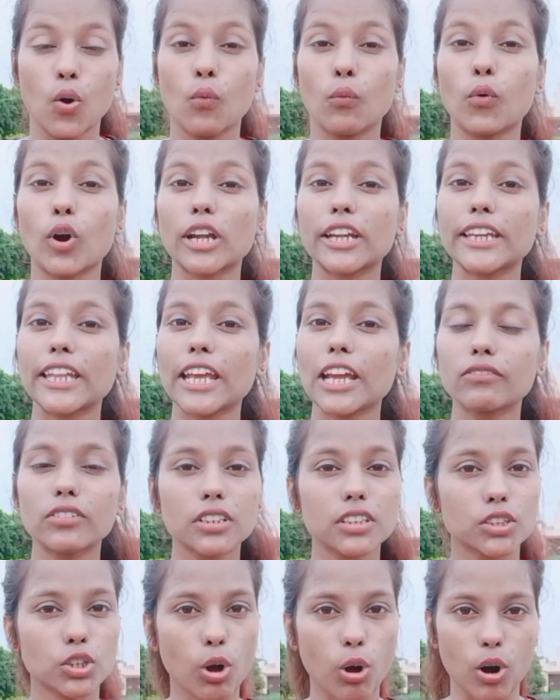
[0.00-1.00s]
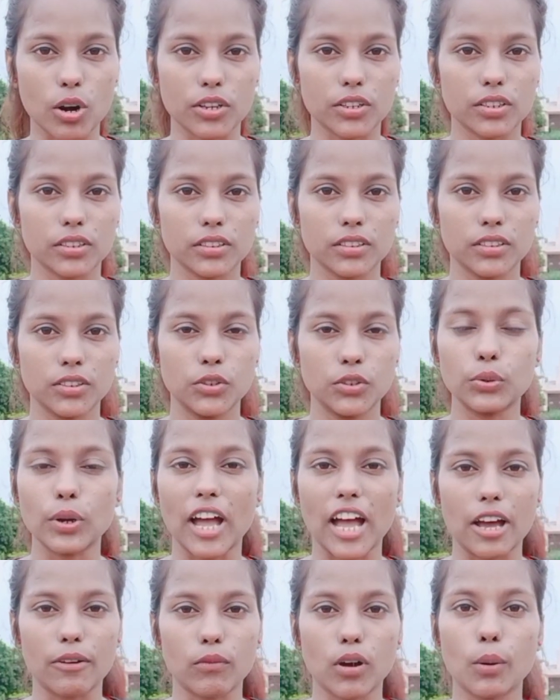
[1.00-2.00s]
Whatever thought you
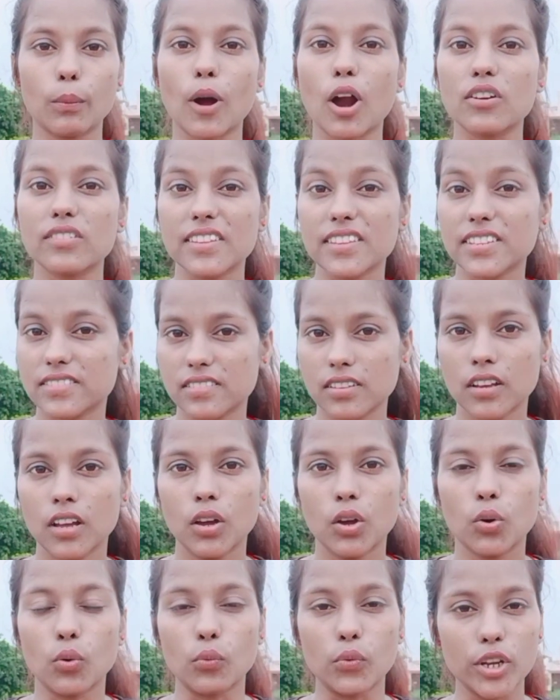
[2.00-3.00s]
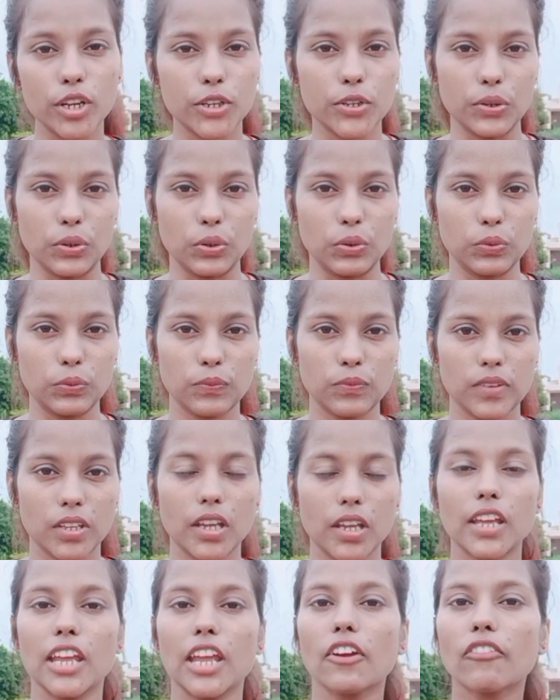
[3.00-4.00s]
have about this video,
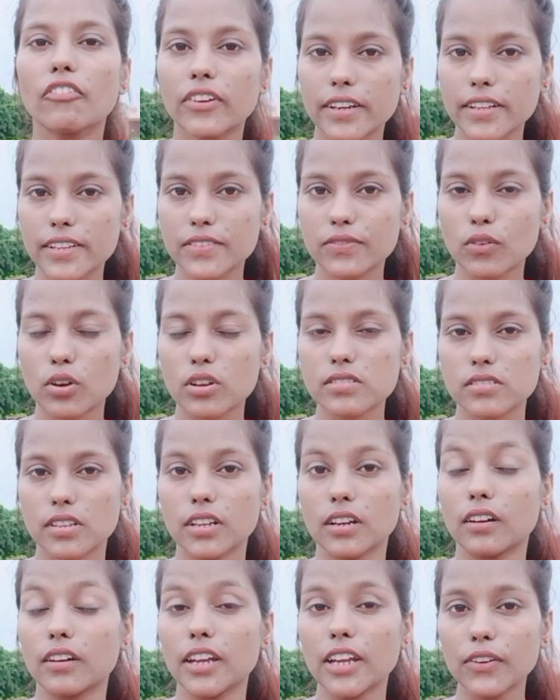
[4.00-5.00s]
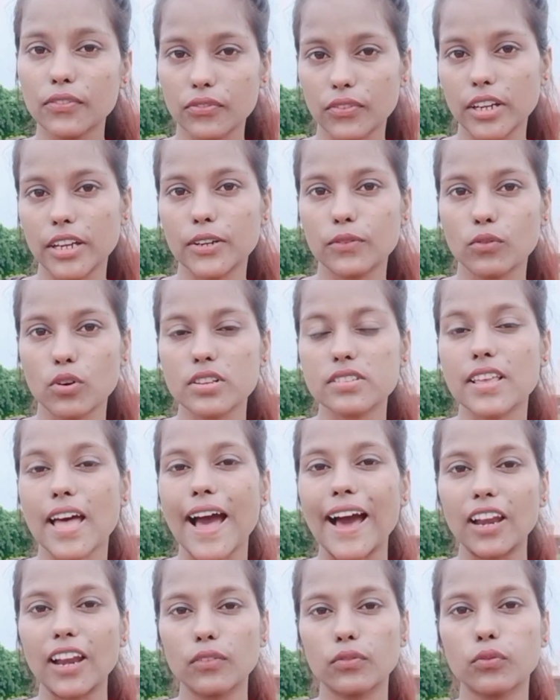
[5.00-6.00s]
if it is was uh, if it was
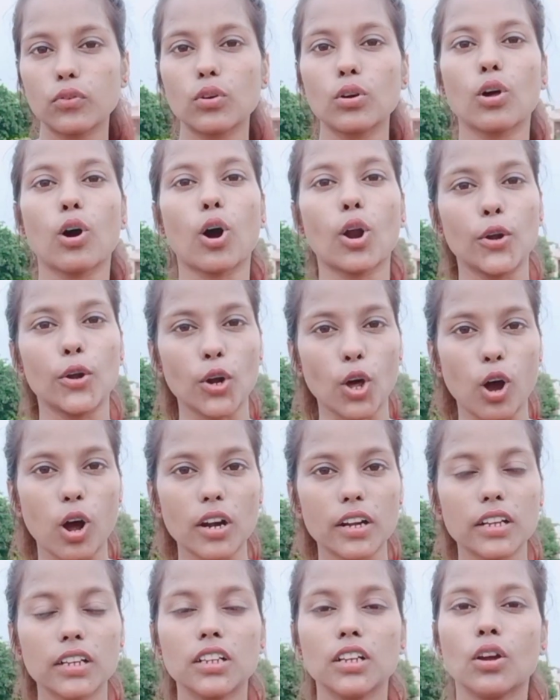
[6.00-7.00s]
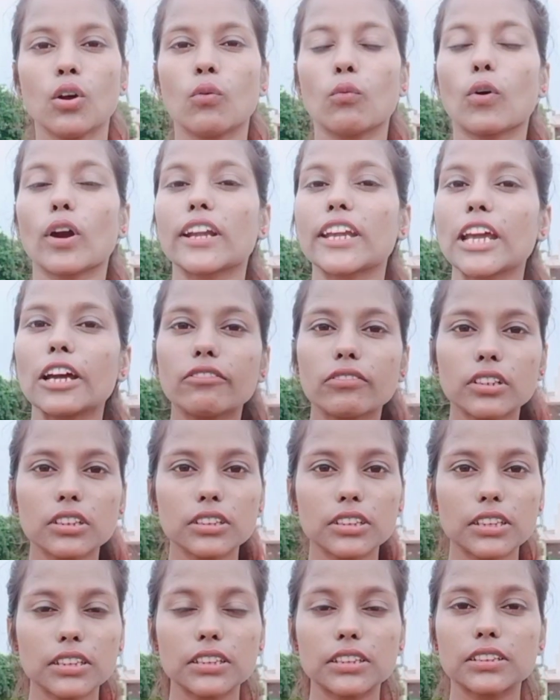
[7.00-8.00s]
helpful or not, whatever
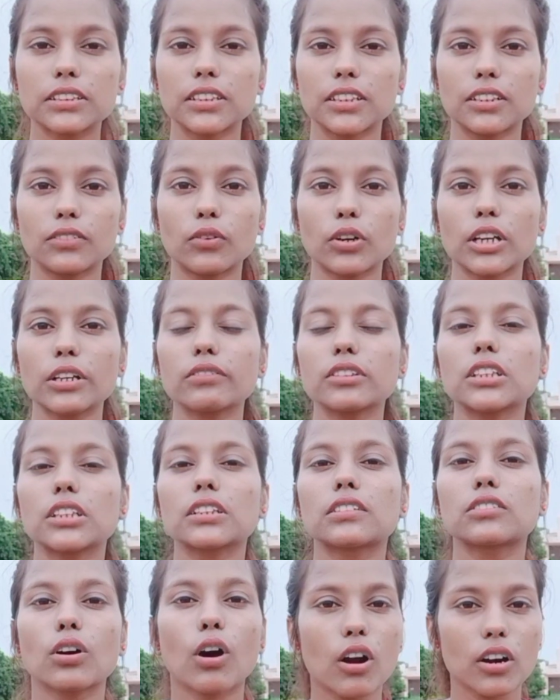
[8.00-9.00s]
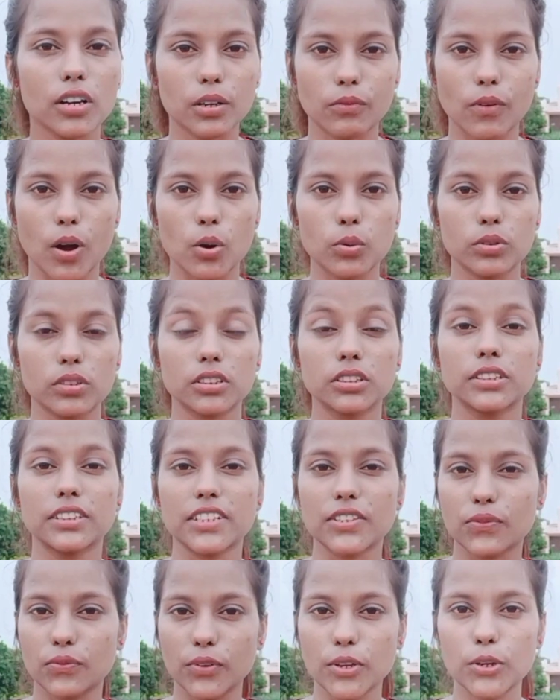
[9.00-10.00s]
the uh, whatever the thought about
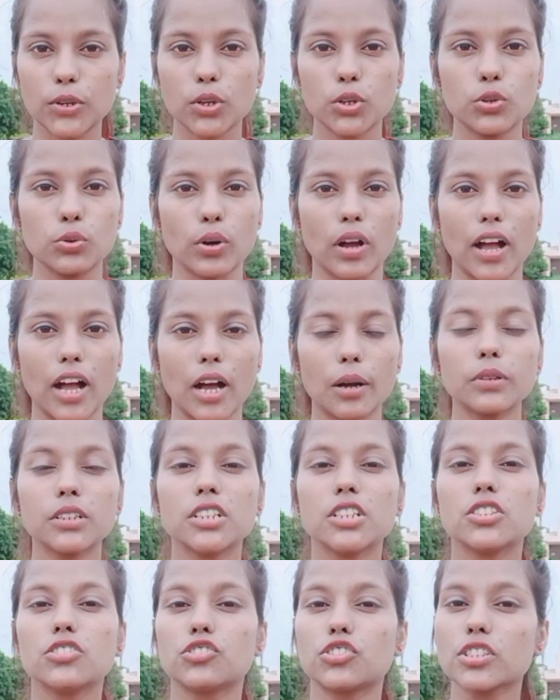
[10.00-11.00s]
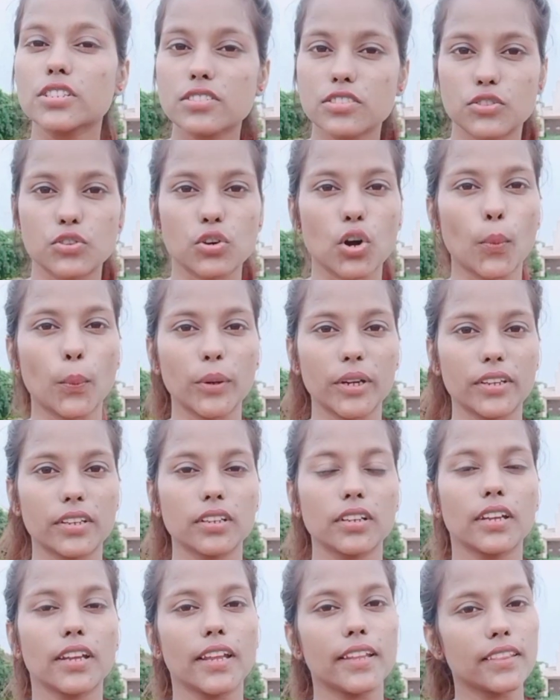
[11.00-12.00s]
this video you have, just drop it
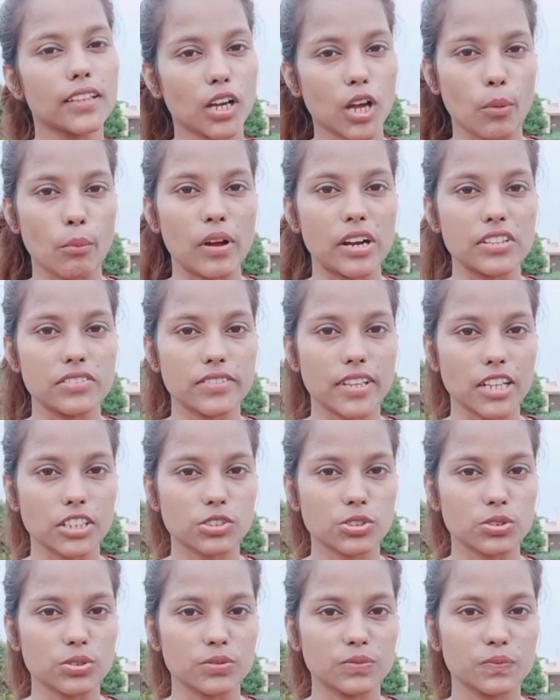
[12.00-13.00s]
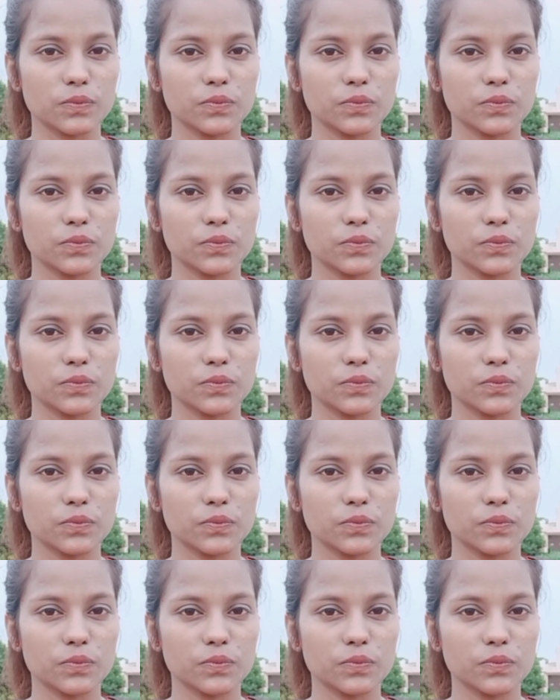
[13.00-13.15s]
in the comment section.